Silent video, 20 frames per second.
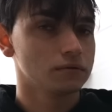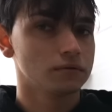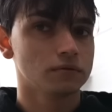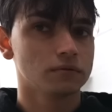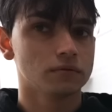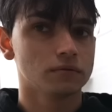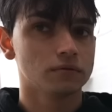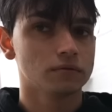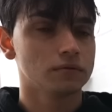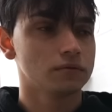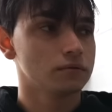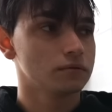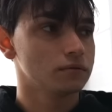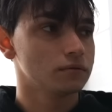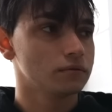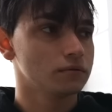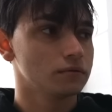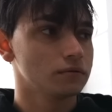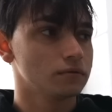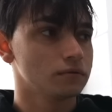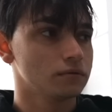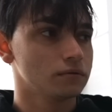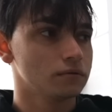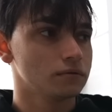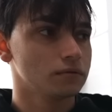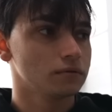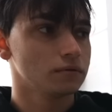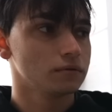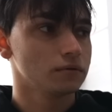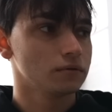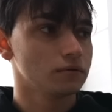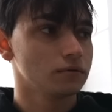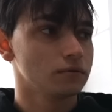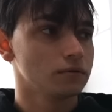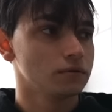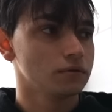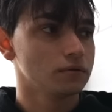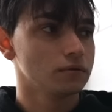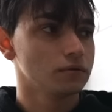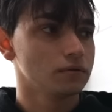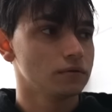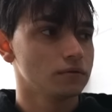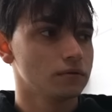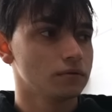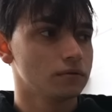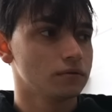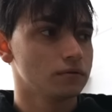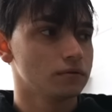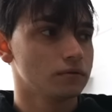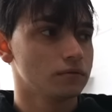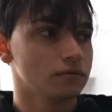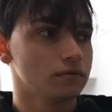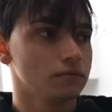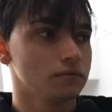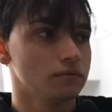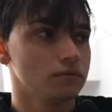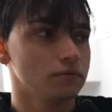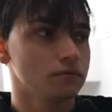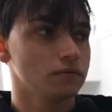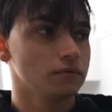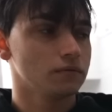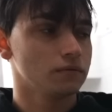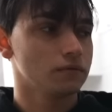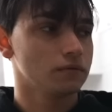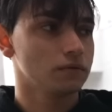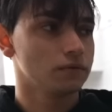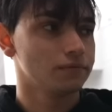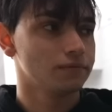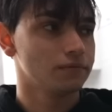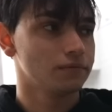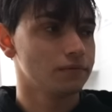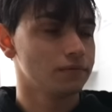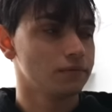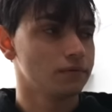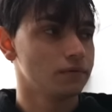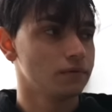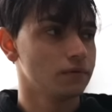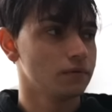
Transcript: This person isn't speaking.